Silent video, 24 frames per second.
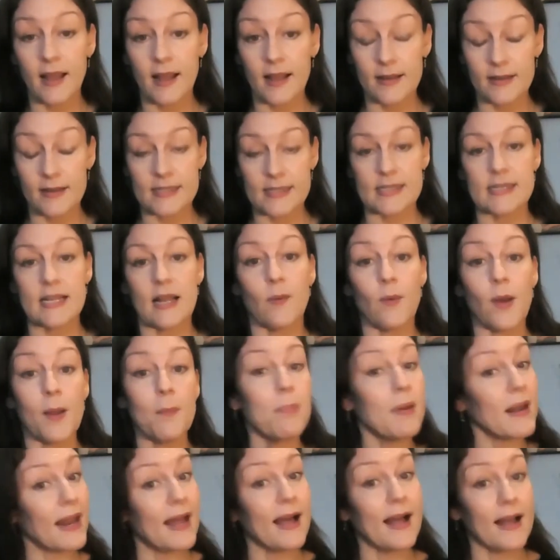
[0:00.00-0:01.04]
and this is how I
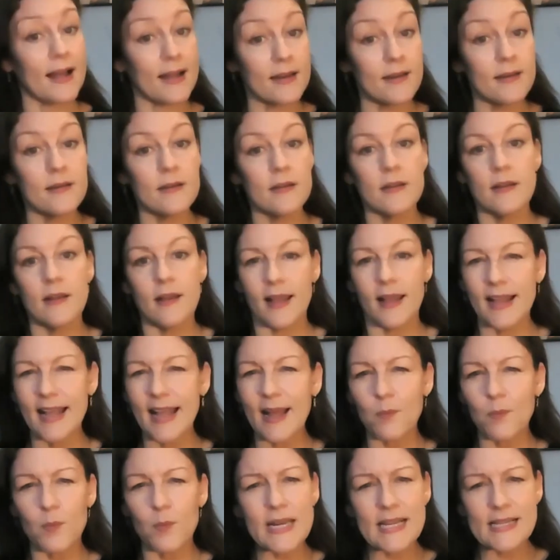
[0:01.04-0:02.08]
plan.
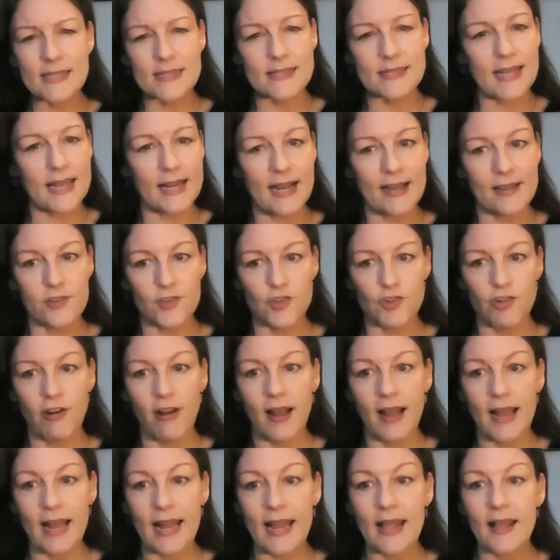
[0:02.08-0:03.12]
Again, we need to take out the
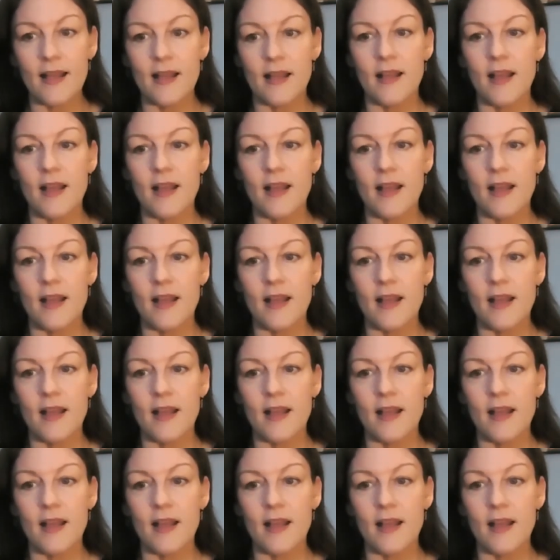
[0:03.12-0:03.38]
try.